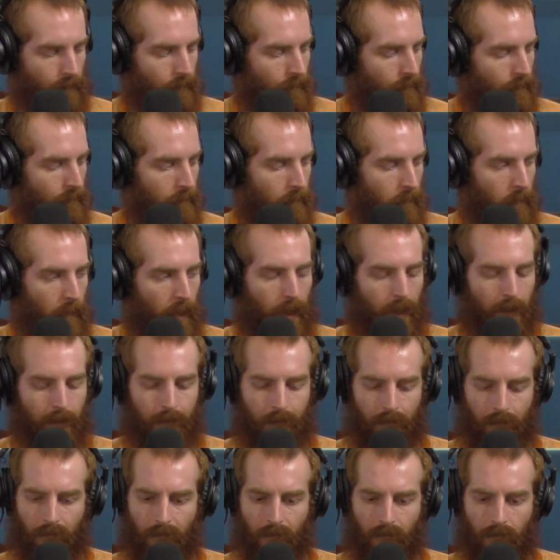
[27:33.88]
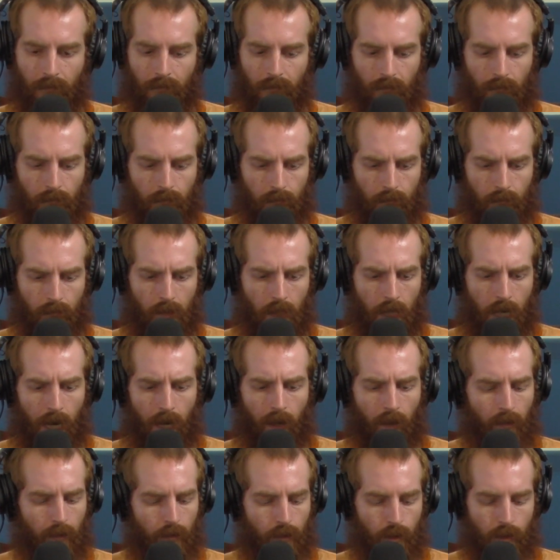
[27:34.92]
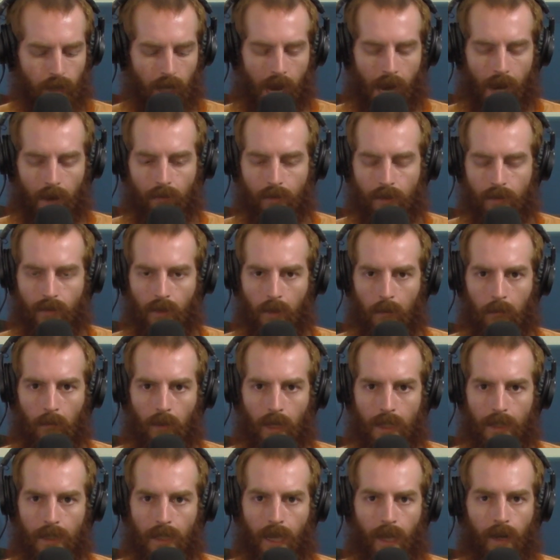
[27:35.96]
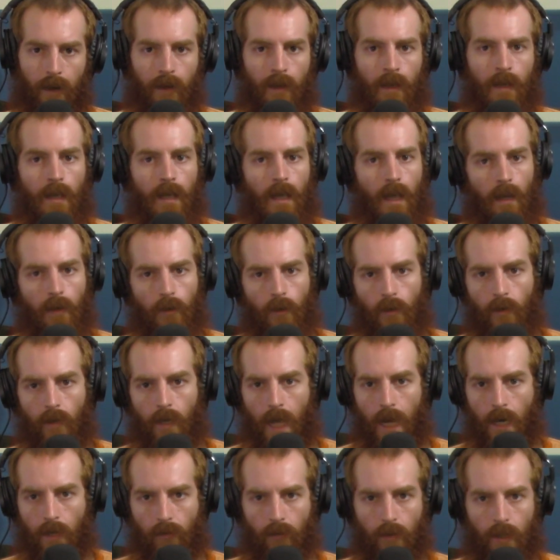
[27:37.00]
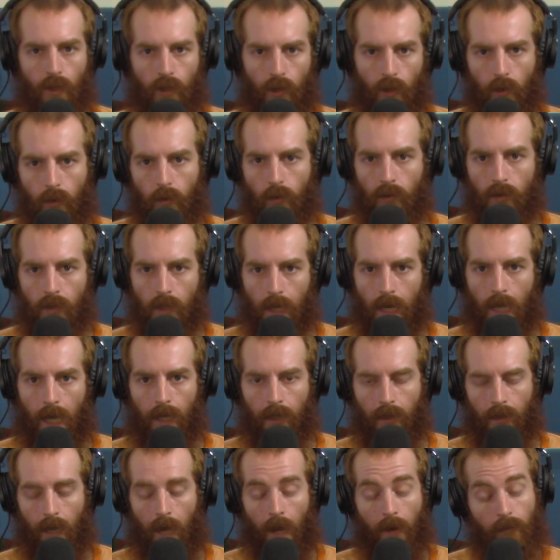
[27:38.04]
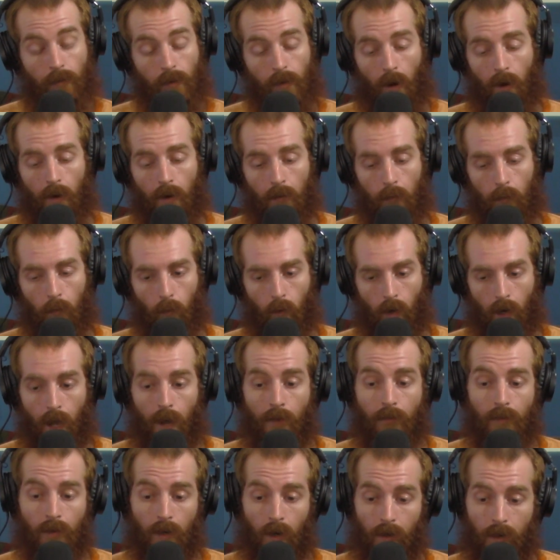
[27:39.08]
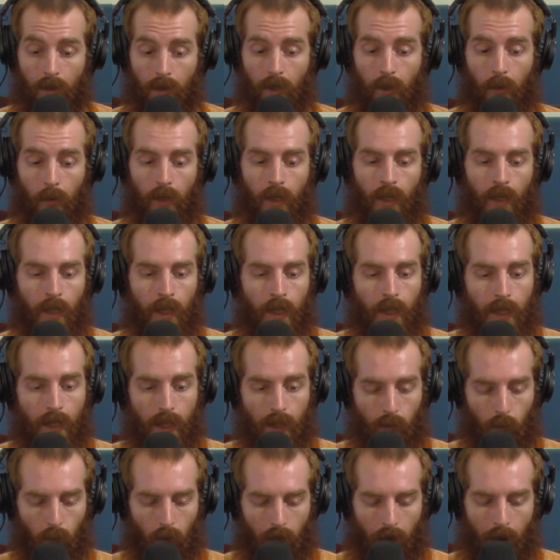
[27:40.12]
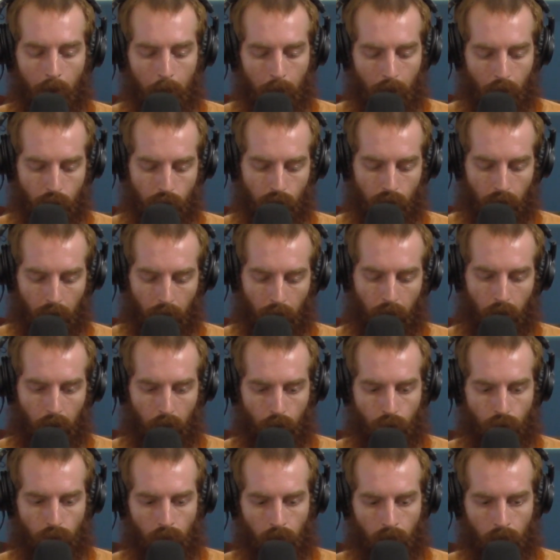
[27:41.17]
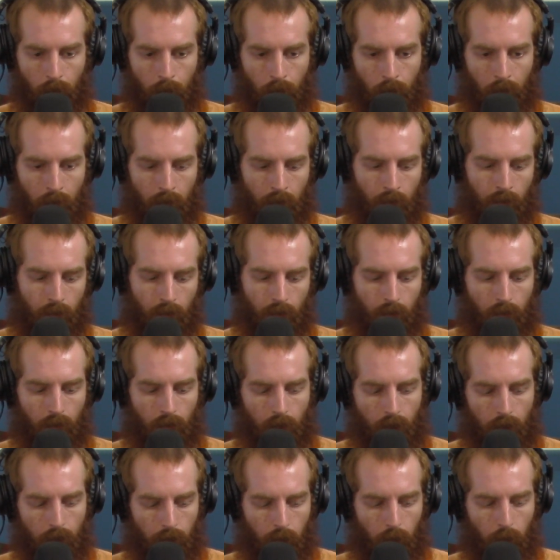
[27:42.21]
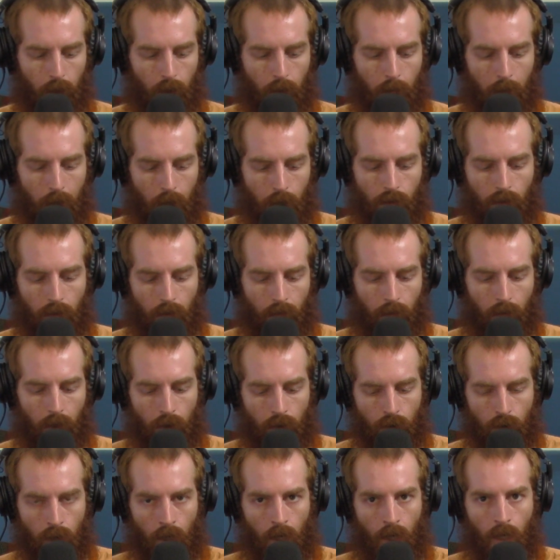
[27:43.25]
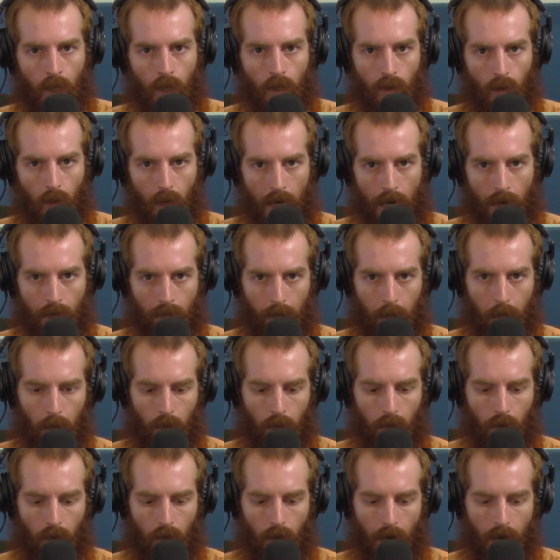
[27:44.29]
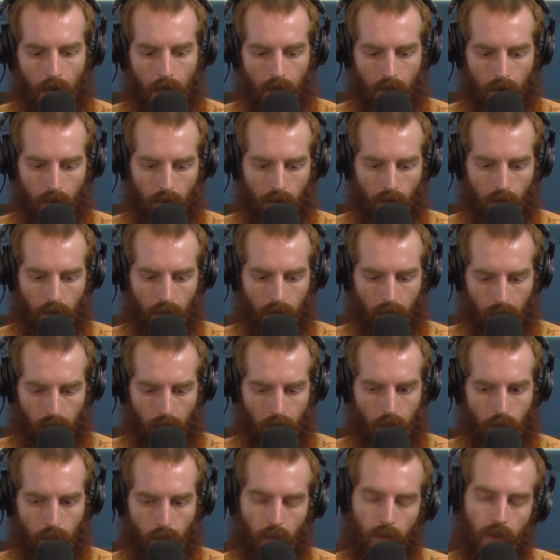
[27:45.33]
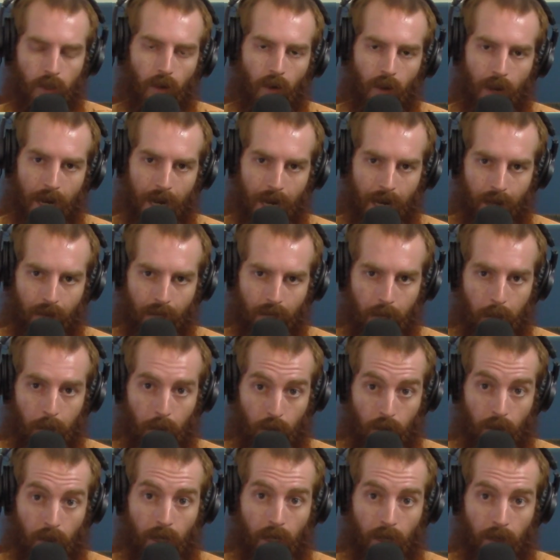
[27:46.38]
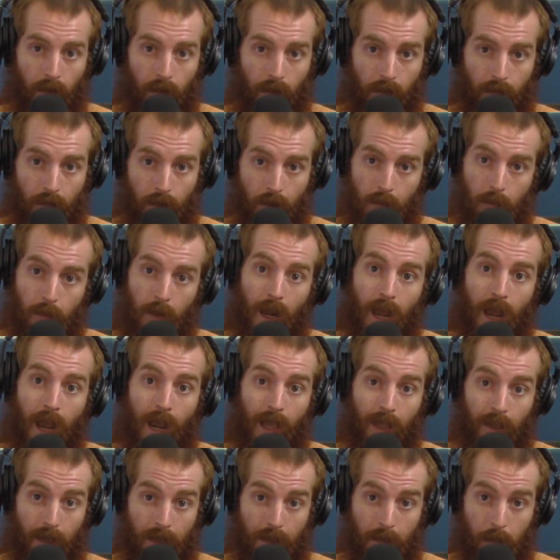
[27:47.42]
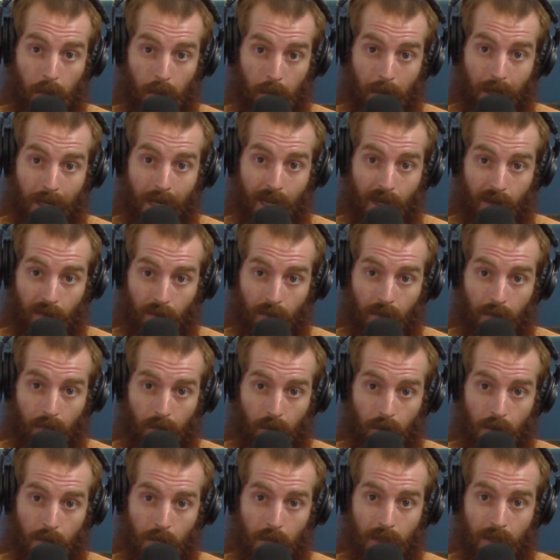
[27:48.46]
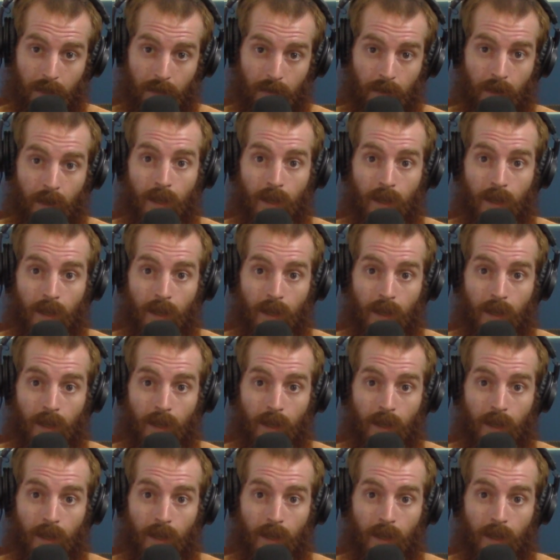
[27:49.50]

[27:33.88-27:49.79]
But yeah, just having something like that, and you can actually use the net. And what I've started doing is when I measure the fish, because when you measure the fish, you have to put your hand on the fish. Well, you don't have to put your hand on the fish, but I like to put my hand on the fish because